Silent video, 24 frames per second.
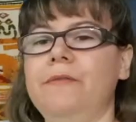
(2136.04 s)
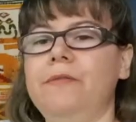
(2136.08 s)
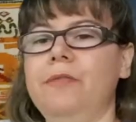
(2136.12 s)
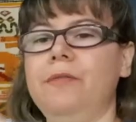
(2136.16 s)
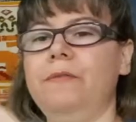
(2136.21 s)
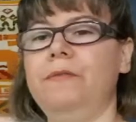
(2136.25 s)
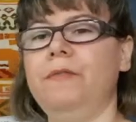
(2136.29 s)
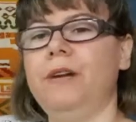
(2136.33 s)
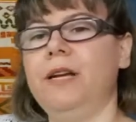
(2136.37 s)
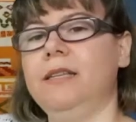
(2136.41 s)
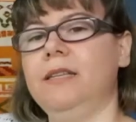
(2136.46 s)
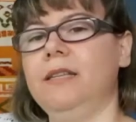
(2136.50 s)
the
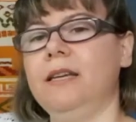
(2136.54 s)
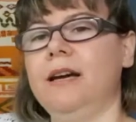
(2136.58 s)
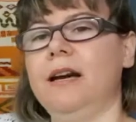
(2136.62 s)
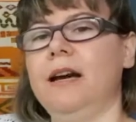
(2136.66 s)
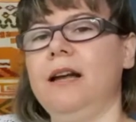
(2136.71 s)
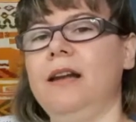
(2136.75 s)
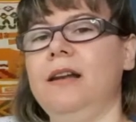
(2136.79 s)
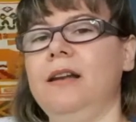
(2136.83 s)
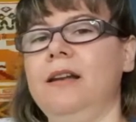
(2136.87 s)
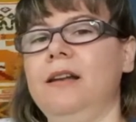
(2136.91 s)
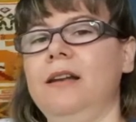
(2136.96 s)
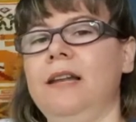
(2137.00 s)

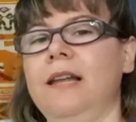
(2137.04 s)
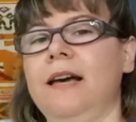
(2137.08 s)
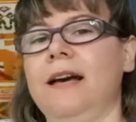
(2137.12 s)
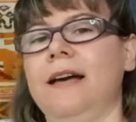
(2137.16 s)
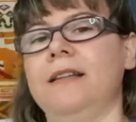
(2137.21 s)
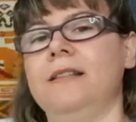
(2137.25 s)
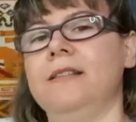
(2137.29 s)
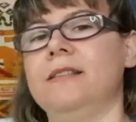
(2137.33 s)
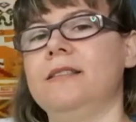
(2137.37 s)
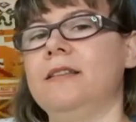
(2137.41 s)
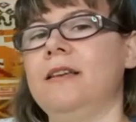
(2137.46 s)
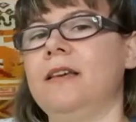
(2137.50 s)
vertical
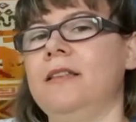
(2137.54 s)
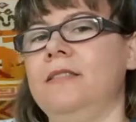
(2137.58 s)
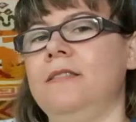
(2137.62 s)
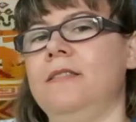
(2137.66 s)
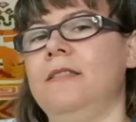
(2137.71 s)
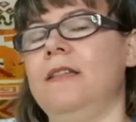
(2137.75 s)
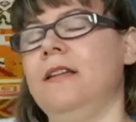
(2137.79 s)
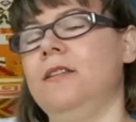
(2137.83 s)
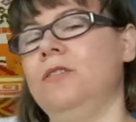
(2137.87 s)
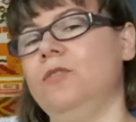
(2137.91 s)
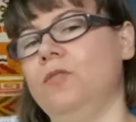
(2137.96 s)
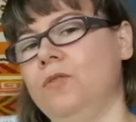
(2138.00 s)
lines,
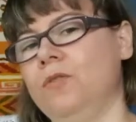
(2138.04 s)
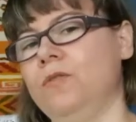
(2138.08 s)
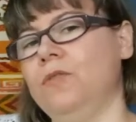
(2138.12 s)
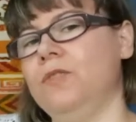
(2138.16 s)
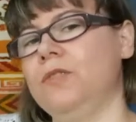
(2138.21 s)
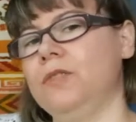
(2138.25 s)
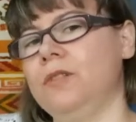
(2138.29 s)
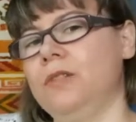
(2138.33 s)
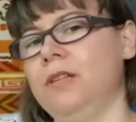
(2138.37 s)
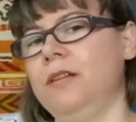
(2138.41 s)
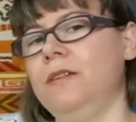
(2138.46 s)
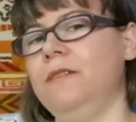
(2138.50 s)
and then on the
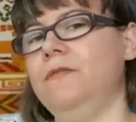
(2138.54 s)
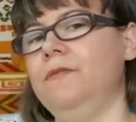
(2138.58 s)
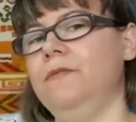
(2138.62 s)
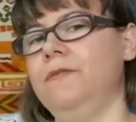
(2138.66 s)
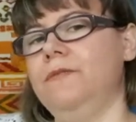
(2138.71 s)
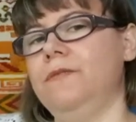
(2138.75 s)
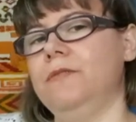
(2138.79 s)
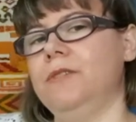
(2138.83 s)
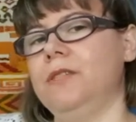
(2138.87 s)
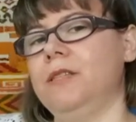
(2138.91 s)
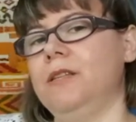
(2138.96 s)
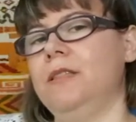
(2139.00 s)

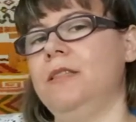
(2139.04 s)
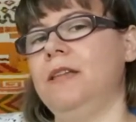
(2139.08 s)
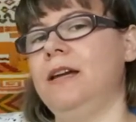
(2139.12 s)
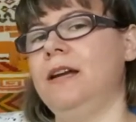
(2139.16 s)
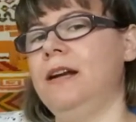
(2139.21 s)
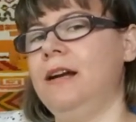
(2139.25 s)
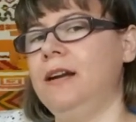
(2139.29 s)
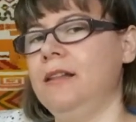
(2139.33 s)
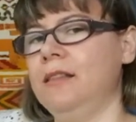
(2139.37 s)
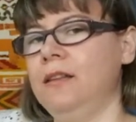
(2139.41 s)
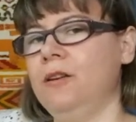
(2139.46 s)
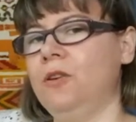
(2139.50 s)
sleeves
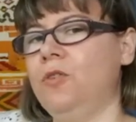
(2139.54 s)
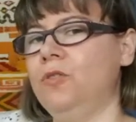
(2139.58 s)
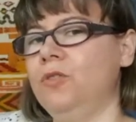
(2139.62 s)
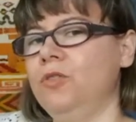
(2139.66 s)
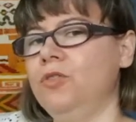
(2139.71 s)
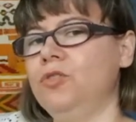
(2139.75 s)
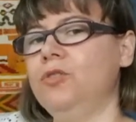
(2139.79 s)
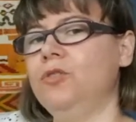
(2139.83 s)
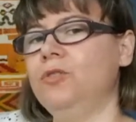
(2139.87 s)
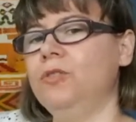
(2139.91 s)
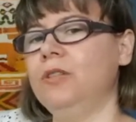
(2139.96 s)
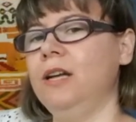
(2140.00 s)
there are the
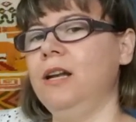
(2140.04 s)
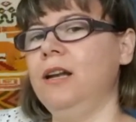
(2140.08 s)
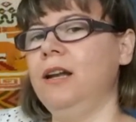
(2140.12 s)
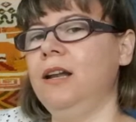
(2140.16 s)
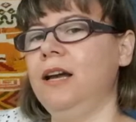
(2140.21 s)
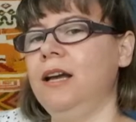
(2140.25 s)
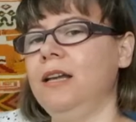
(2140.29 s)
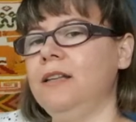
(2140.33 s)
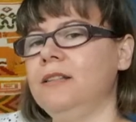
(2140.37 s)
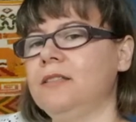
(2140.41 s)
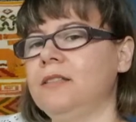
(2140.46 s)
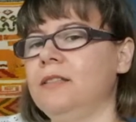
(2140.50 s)
horizontal
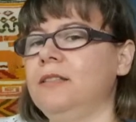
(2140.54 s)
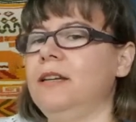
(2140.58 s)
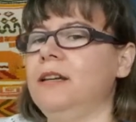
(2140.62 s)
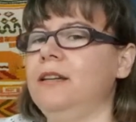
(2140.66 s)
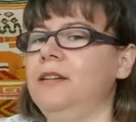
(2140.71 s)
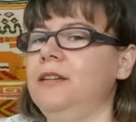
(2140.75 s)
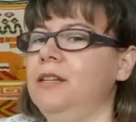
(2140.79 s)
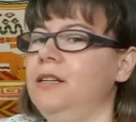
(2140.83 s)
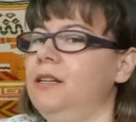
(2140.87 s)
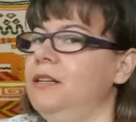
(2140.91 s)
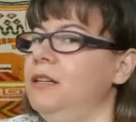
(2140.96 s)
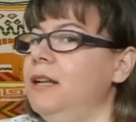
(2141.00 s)
lines, and I
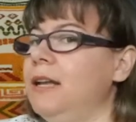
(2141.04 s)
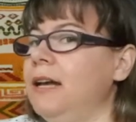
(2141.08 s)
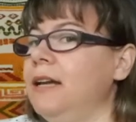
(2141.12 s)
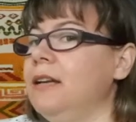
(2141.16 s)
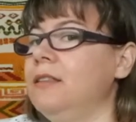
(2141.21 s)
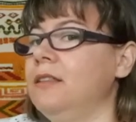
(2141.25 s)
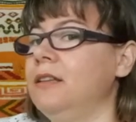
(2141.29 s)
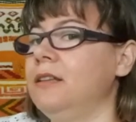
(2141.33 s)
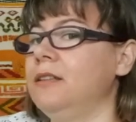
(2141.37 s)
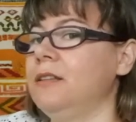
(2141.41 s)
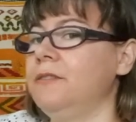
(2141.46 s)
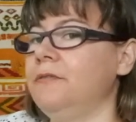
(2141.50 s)
really
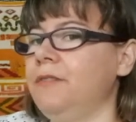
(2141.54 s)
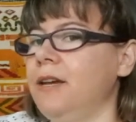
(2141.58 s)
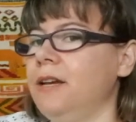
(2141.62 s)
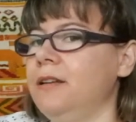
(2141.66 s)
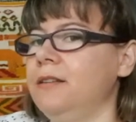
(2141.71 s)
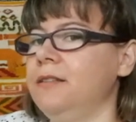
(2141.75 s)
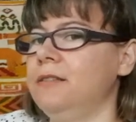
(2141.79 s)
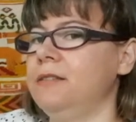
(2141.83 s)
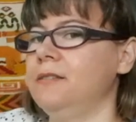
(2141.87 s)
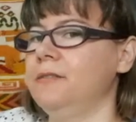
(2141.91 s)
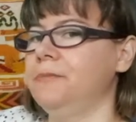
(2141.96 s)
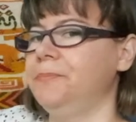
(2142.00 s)
like that
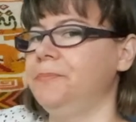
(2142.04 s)
effect.